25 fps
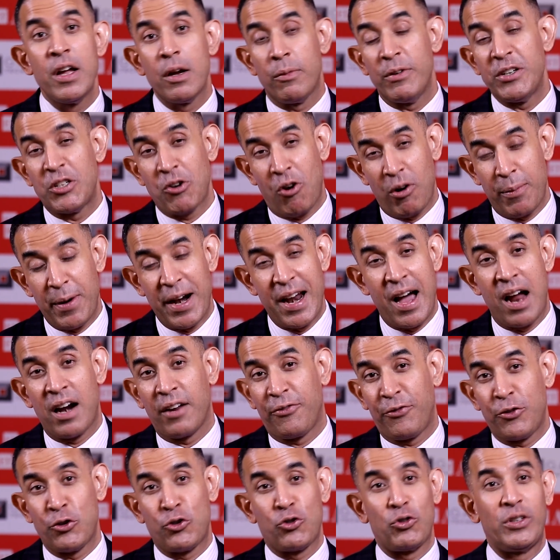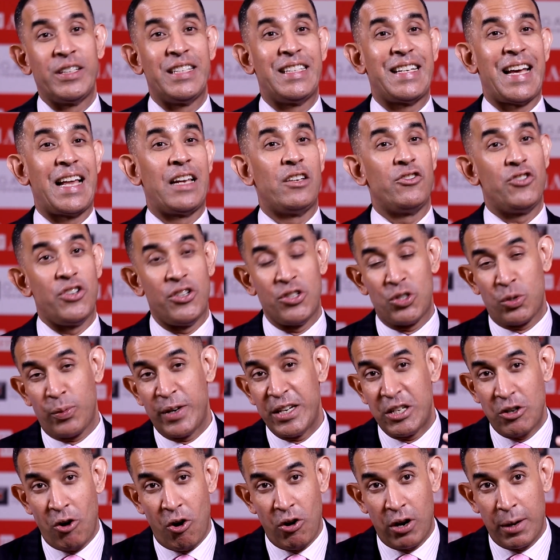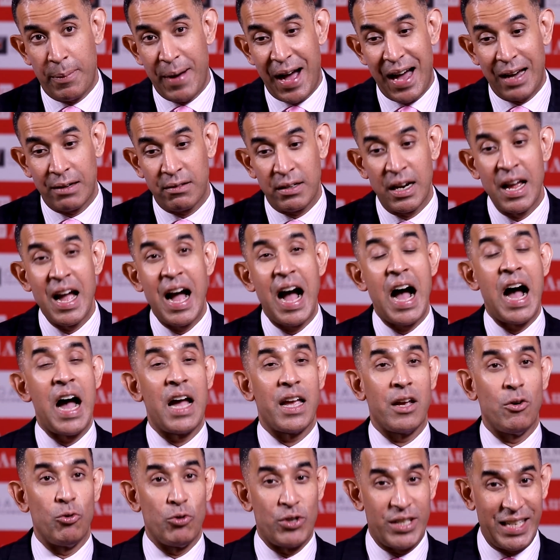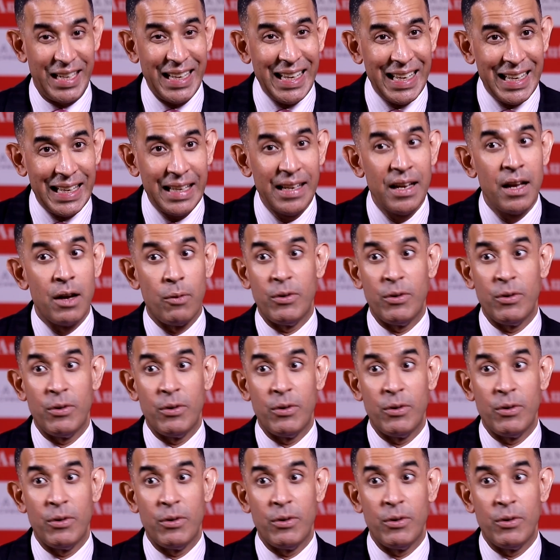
we talk about artificial intelligence, we talk about IoT,